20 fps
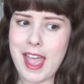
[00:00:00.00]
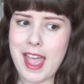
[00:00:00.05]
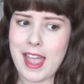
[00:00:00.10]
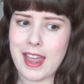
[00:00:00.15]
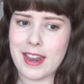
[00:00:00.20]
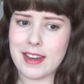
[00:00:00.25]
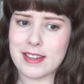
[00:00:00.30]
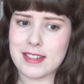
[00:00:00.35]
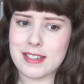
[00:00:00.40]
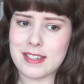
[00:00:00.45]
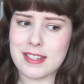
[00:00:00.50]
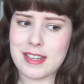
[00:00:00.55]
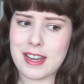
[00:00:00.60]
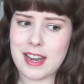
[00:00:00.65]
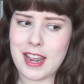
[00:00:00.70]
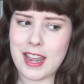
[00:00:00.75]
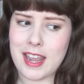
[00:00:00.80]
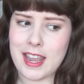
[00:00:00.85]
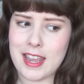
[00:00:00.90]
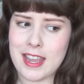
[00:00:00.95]
and
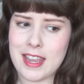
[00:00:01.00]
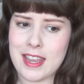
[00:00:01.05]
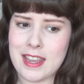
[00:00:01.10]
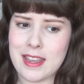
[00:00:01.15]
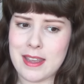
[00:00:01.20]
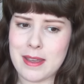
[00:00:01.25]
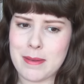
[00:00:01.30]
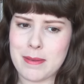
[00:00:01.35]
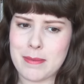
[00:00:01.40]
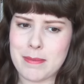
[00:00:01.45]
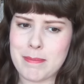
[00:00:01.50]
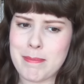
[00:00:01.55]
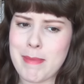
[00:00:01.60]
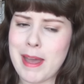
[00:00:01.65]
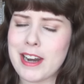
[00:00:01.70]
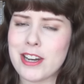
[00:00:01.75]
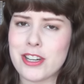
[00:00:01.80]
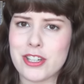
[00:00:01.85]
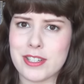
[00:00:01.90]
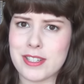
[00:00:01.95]
he
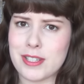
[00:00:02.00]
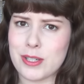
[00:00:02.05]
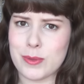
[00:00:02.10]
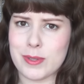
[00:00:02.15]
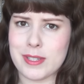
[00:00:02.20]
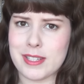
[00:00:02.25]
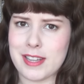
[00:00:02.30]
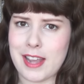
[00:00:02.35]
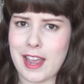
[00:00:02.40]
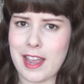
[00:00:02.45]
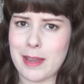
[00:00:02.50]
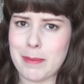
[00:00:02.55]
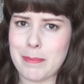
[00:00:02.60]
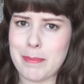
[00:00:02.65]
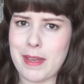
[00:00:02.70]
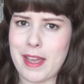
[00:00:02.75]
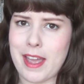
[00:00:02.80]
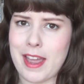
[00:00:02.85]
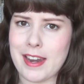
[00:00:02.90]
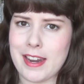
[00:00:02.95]
manages to
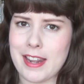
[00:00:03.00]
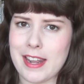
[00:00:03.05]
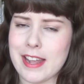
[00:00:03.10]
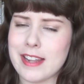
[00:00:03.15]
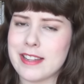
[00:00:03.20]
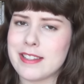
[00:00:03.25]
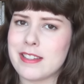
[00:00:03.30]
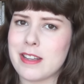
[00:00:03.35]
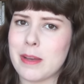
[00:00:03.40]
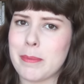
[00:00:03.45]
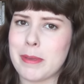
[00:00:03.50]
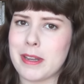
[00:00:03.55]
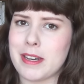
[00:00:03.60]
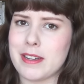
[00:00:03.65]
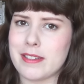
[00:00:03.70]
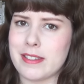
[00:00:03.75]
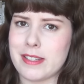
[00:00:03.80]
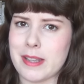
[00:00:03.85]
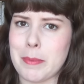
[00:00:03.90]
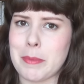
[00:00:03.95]
escape and he ends up
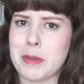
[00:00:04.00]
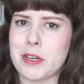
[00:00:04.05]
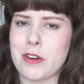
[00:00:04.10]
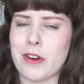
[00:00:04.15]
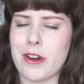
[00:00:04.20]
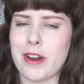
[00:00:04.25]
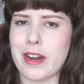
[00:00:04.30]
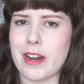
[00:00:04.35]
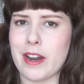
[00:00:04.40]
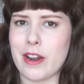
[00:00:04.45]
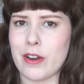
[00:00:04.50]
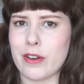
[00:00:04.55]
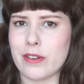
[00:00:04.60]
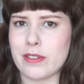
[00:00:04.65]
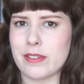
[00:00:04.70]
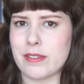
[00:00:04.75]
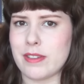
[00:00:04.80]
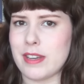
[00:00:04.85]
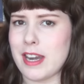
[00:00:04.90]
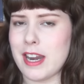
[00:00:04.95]
in a cemetery
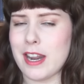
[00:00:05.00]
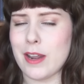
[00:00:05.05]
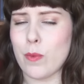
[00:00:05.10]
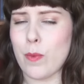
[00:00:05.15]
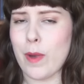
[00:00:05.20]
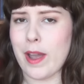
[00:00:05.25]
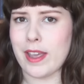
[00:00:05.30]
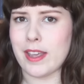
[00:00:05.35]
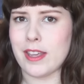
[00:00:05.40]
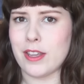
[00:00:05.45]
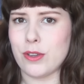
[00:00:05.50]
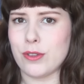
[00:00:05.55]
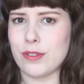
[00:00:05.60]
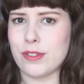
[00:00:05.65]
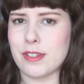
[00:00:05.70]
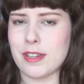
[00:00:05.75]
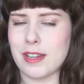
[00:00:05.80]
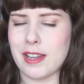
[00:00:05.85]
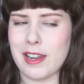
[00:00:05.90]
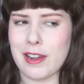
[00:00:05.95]
near where he
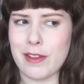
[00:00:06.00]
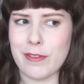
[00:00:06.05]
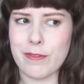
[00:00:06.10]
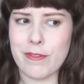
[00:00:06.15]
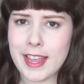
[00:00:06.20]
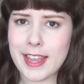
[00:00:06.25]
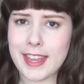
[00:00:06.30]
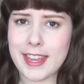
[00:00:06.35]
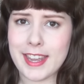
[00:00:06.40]
used to live.